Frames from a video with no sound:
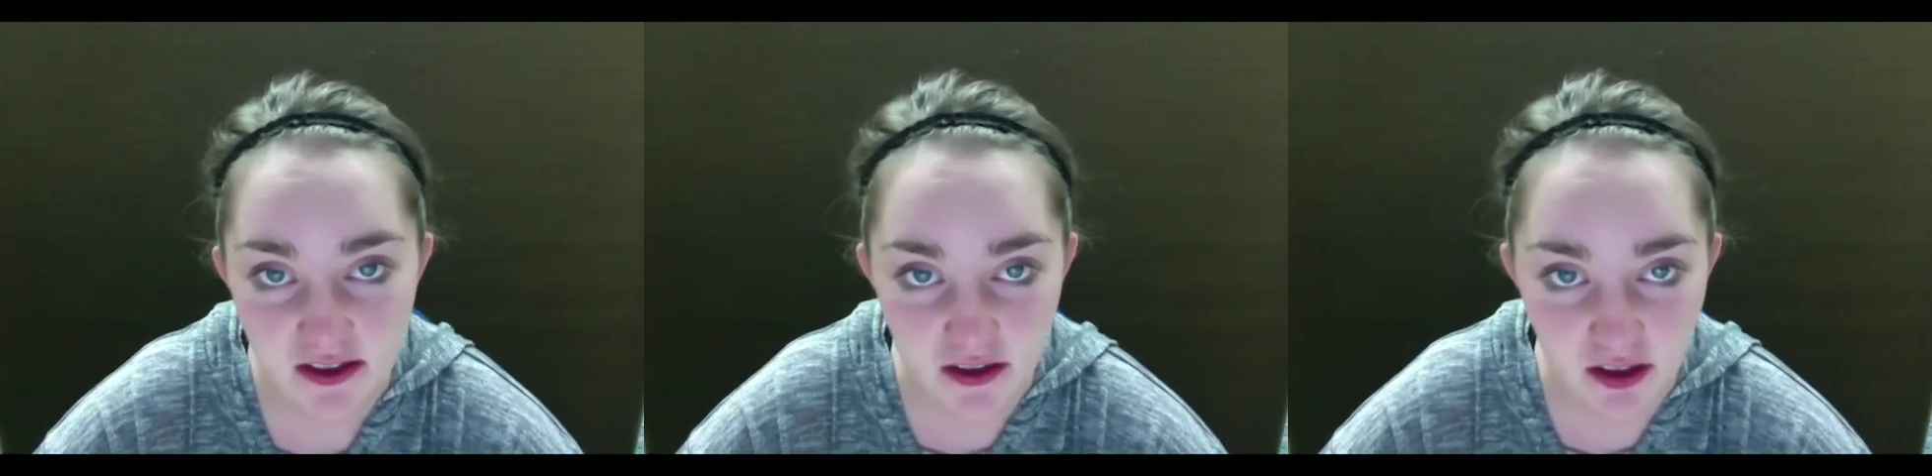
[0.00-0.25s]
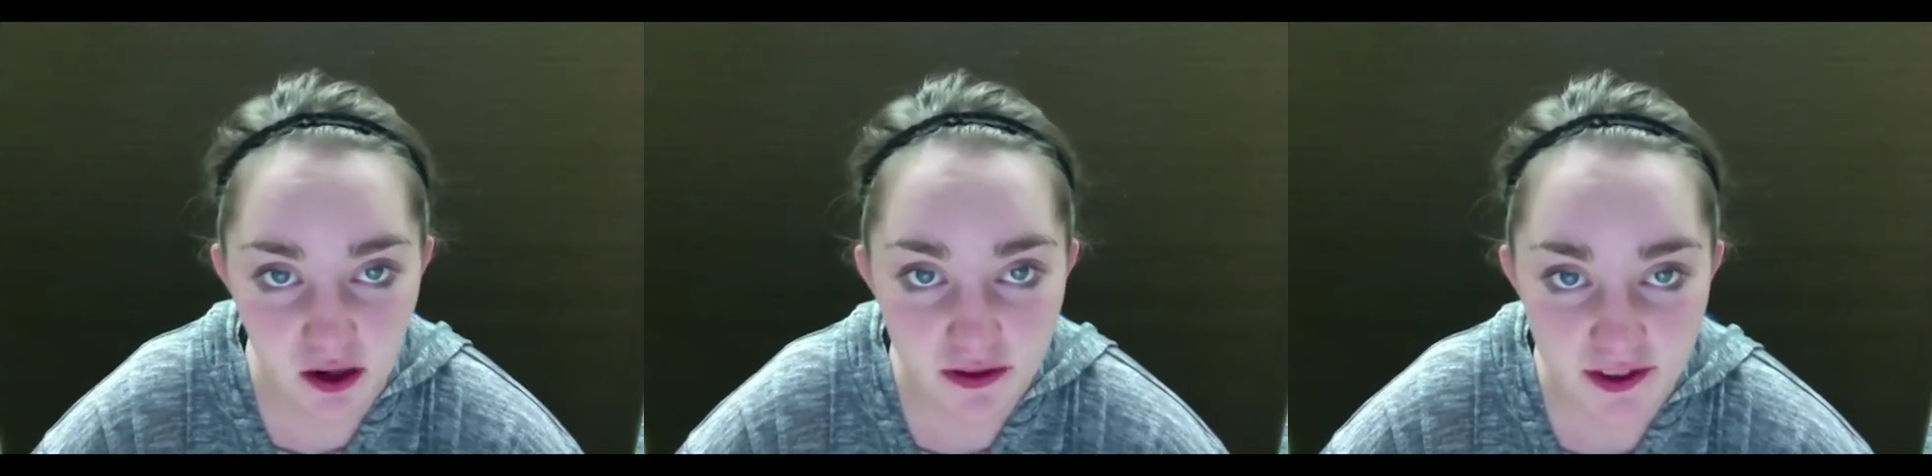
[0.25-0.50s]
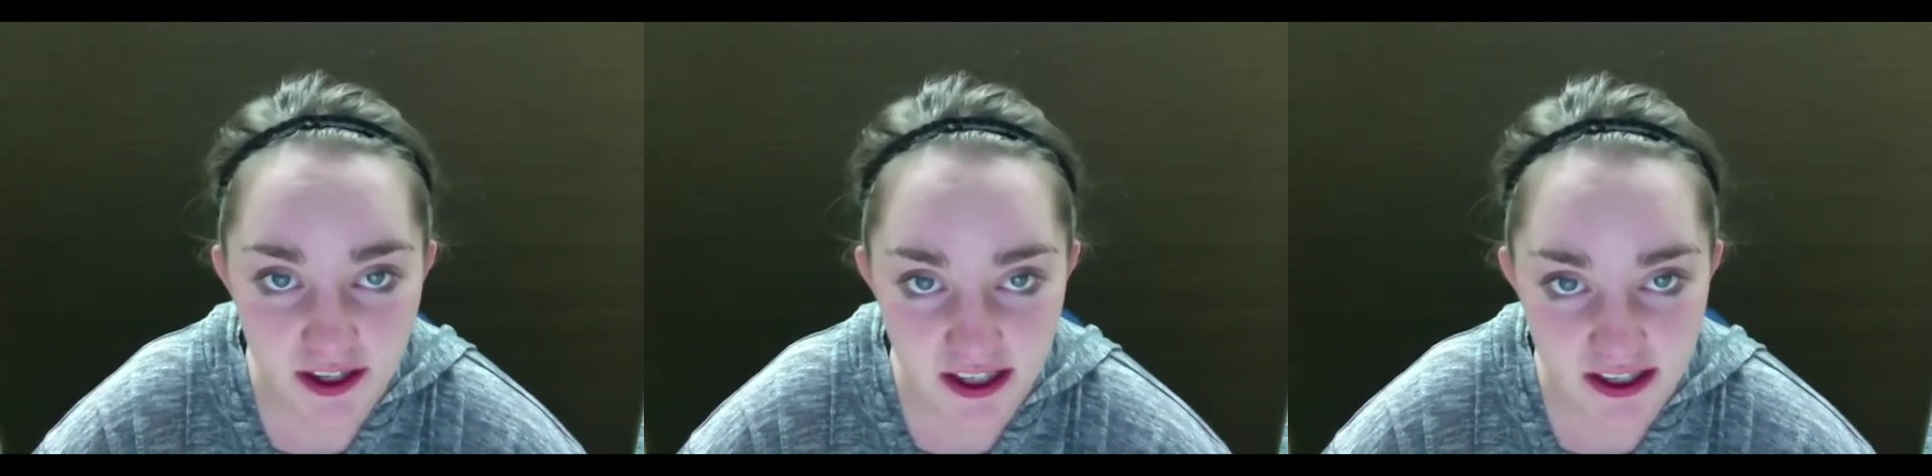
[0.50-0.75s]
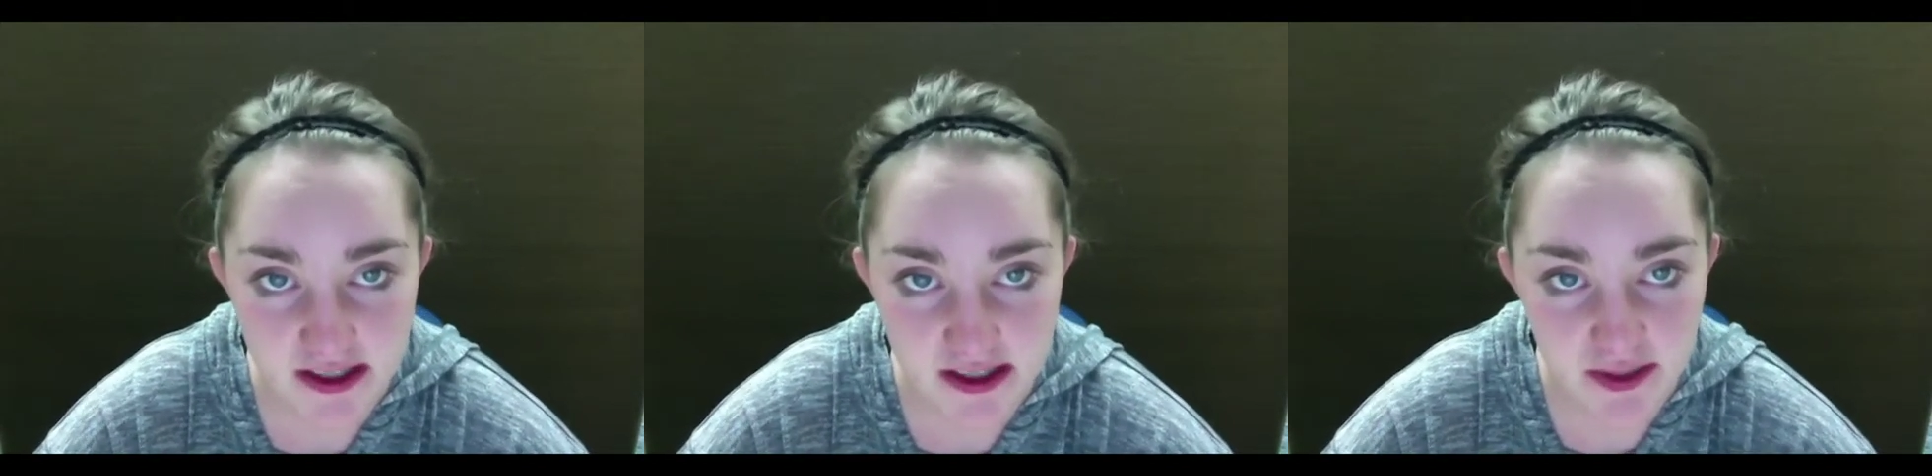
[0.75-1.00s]
The low
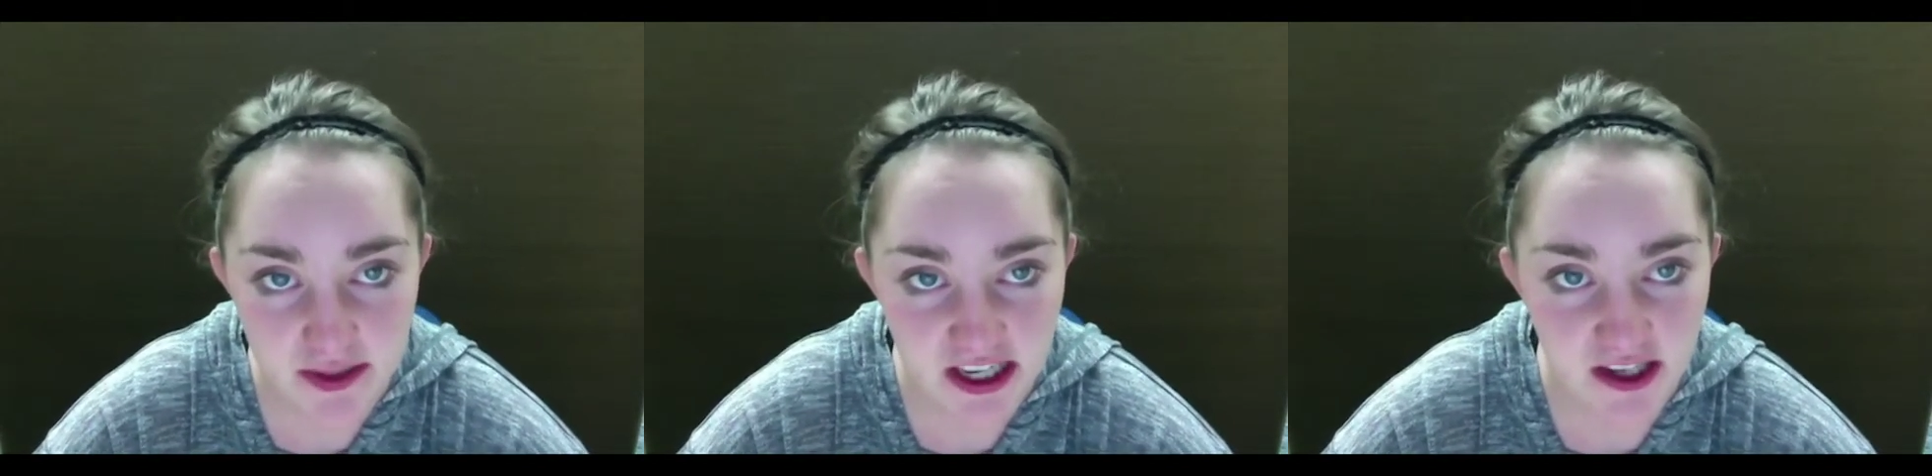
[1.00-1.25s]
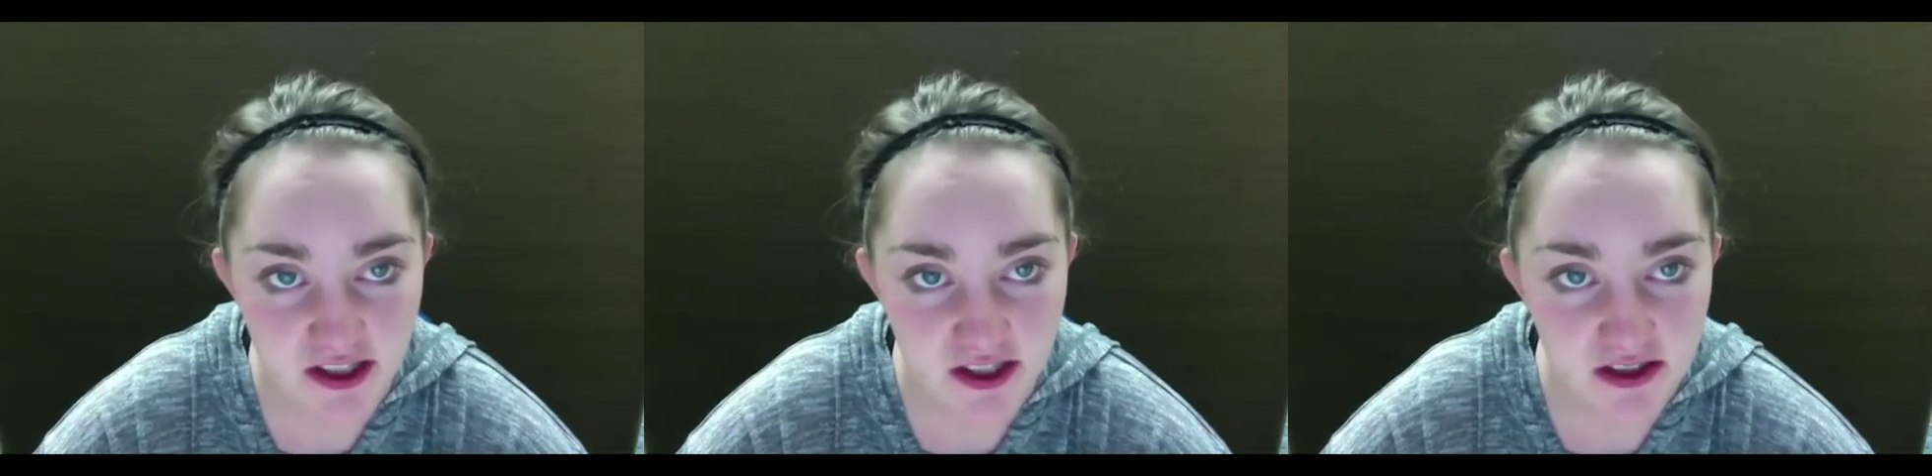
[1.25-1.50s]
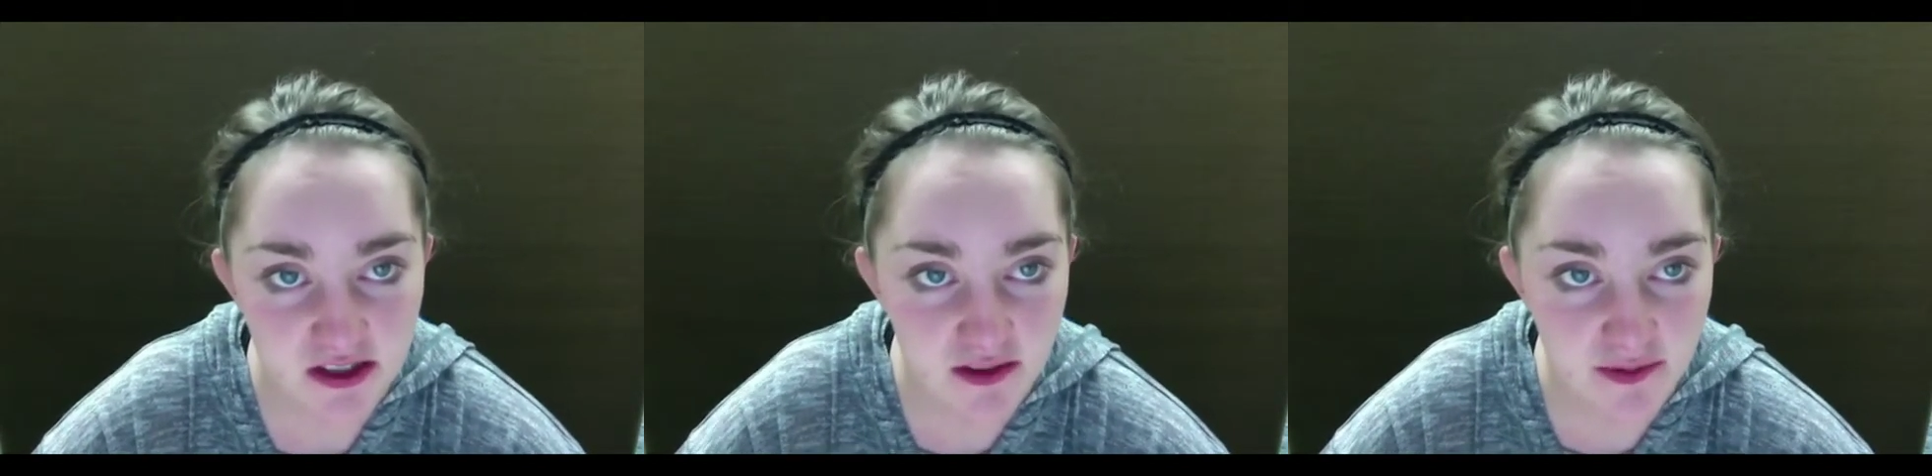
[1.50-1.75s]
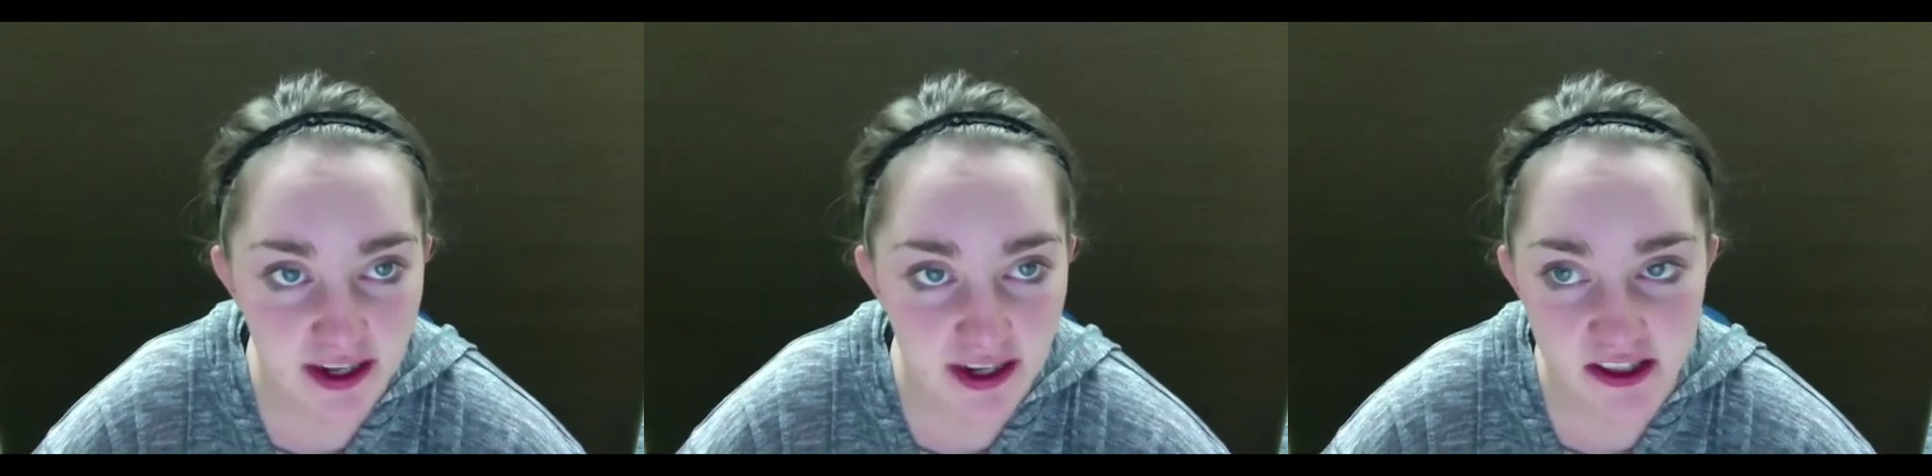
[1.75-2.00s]
fitness limitations
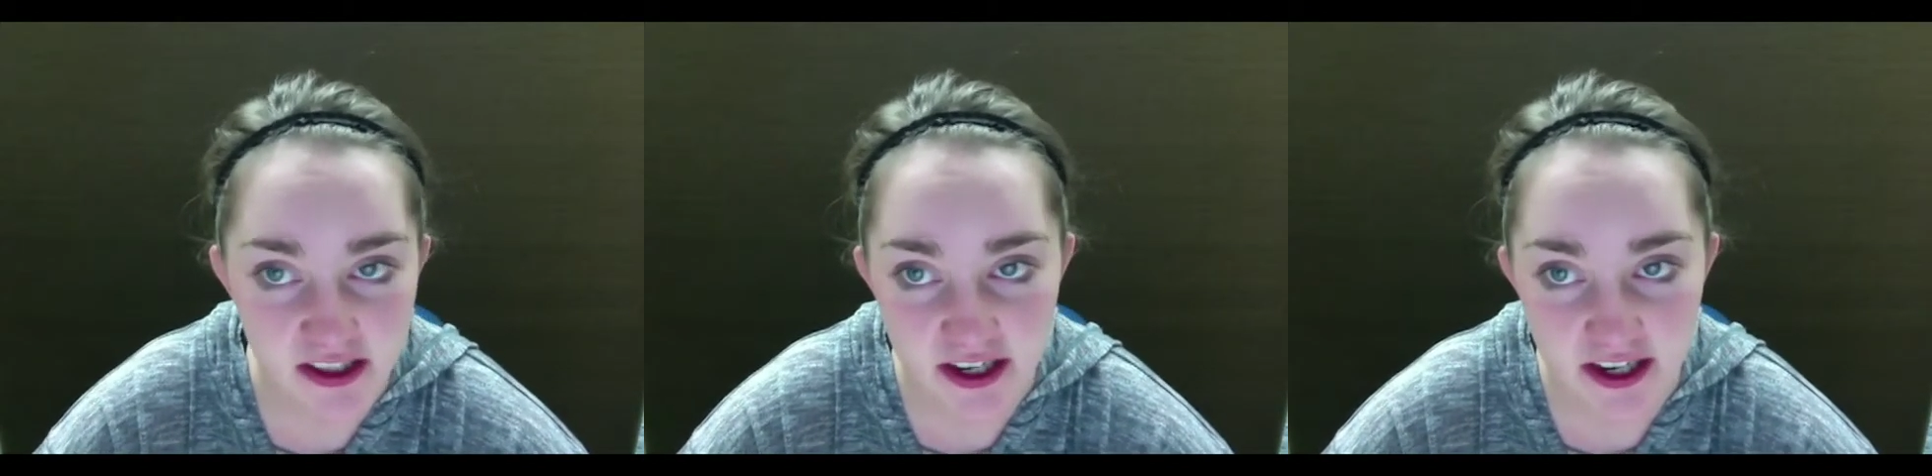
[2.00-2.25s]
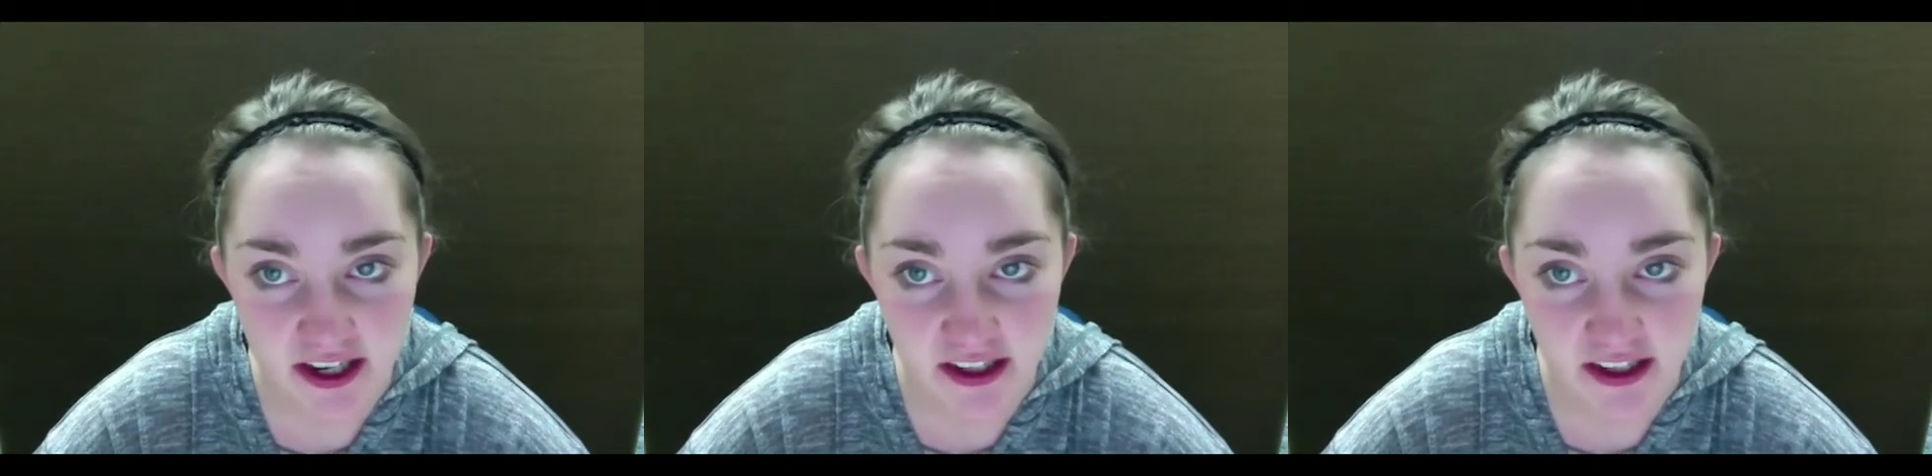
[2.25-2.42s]
of bacteria